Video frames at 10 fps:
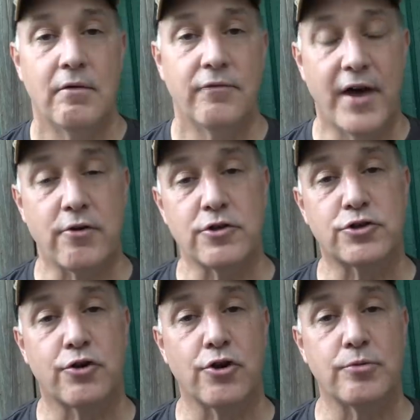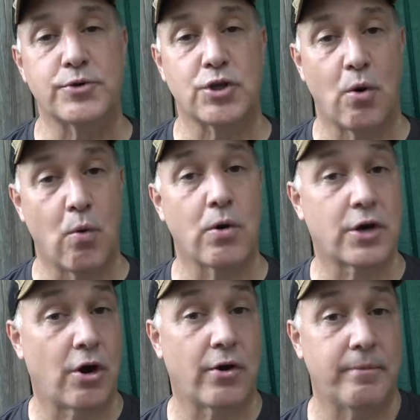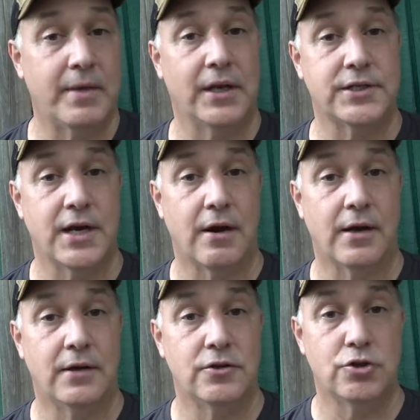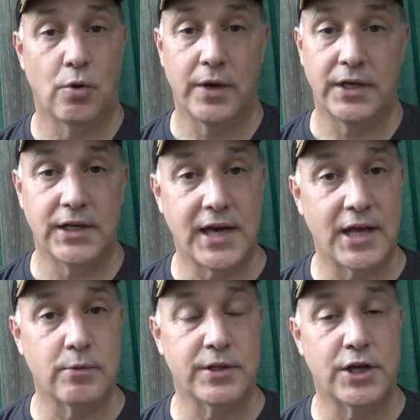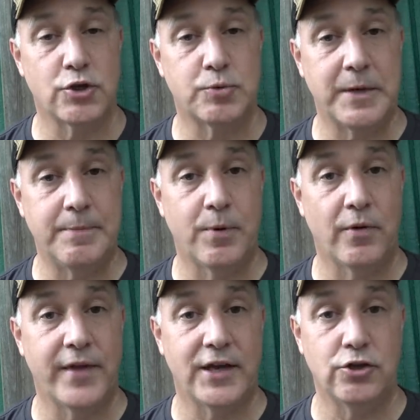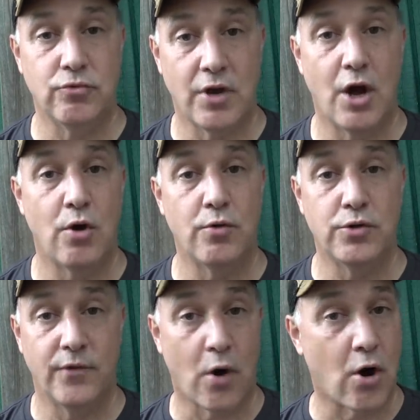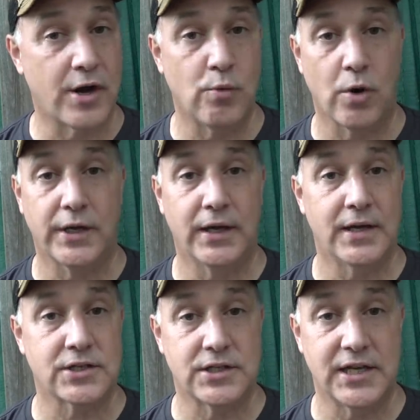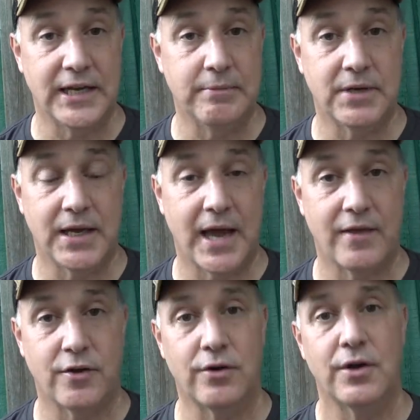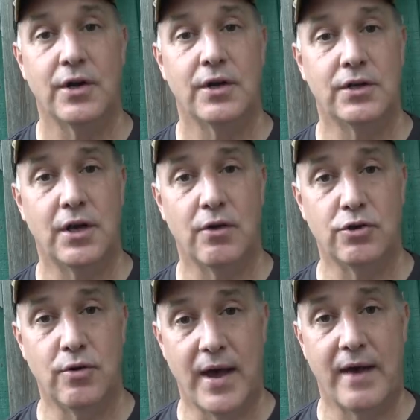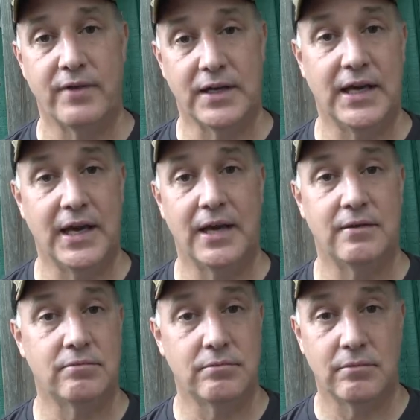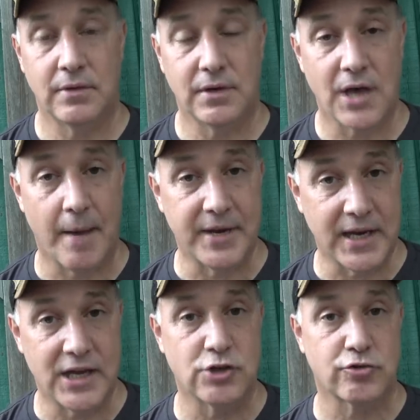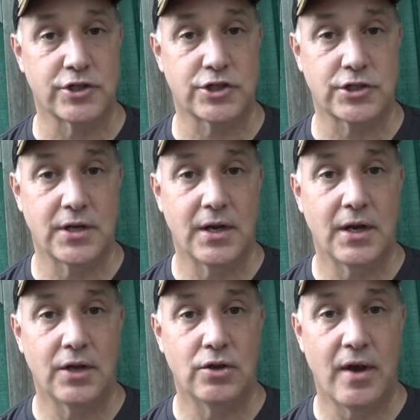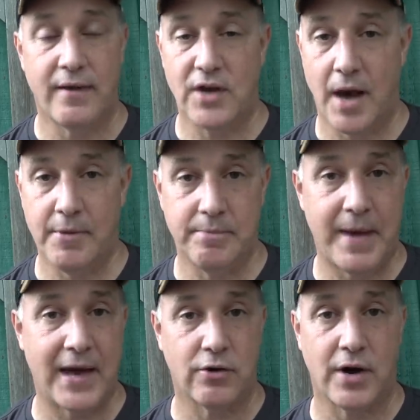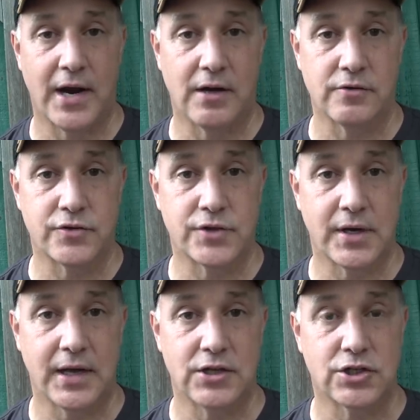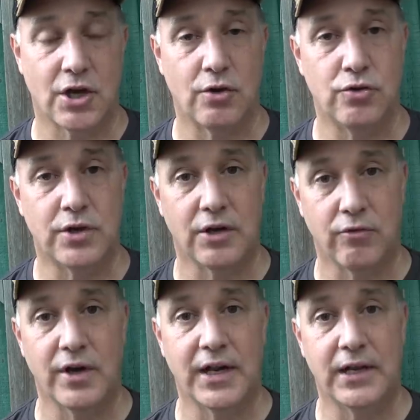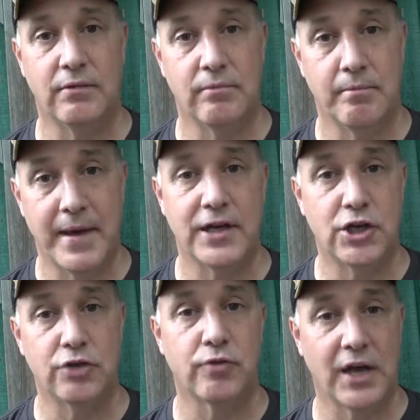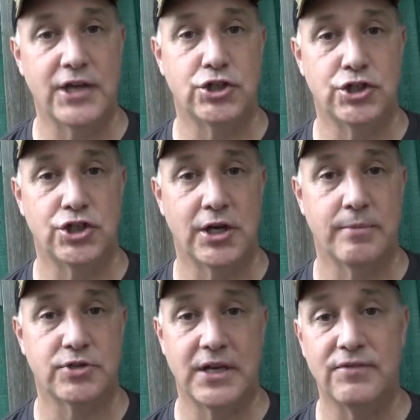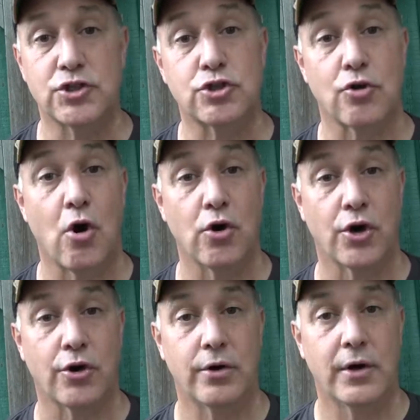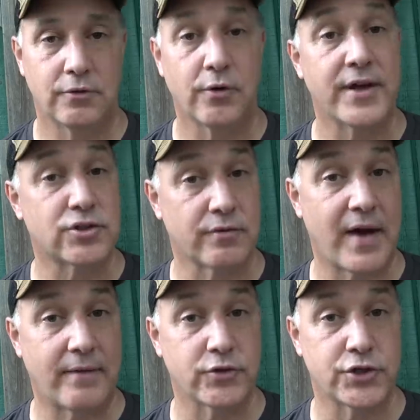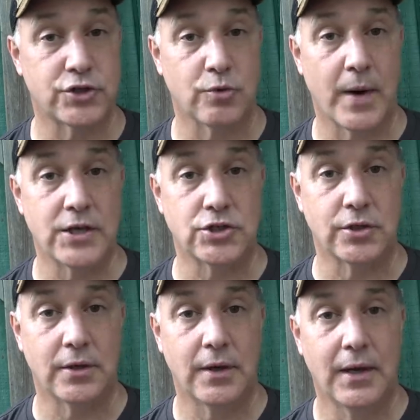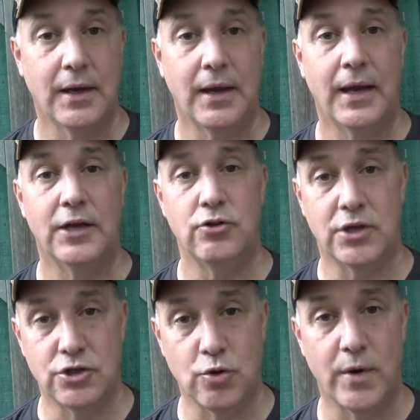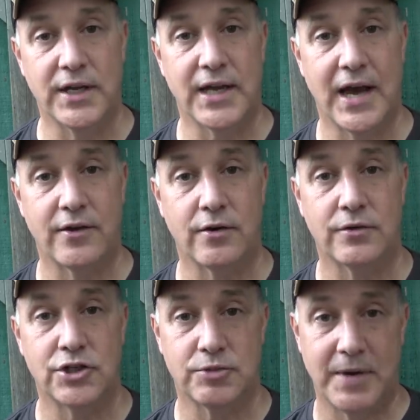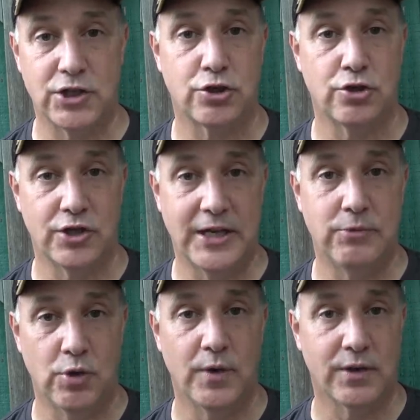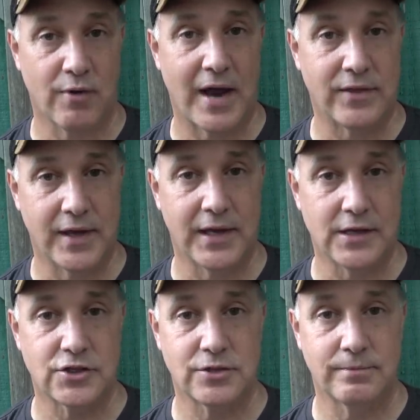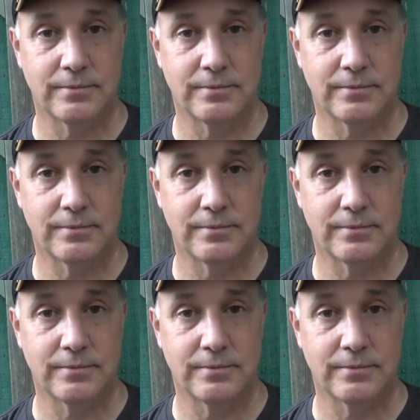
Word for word: Veterans groups or current military, joining together with those people that you've already working as a team together. You have, again, common interest, you have common backgrounds, and so you can really make good relationships even stronger through a survival situation. And you can join together, just make sure you keep doing the right things.